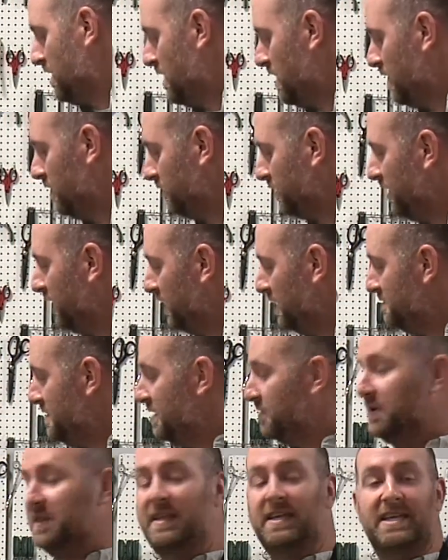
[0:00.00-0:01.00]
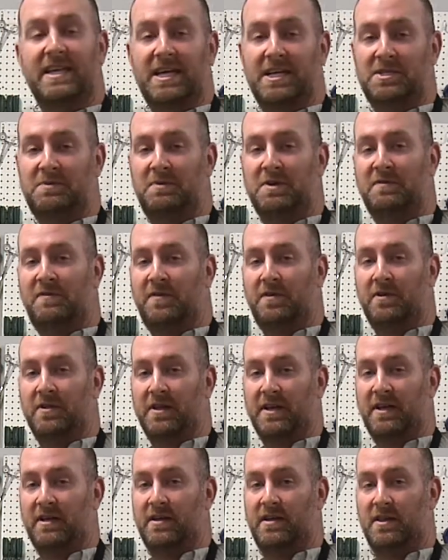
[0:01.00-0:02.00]
Harken came out with the ESP
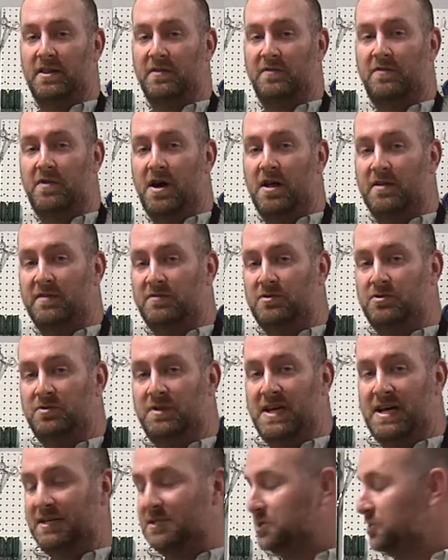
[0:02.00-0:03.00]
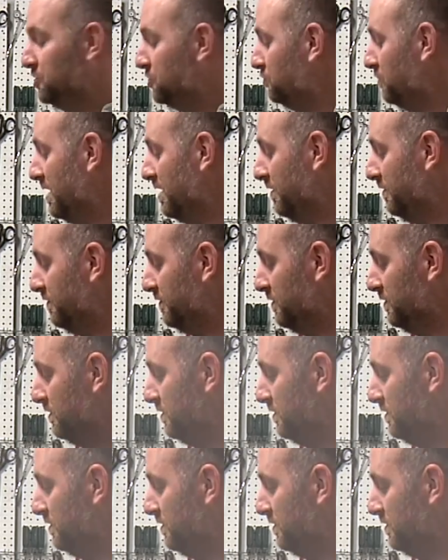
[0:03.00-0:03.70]
furling in the fall of 2012.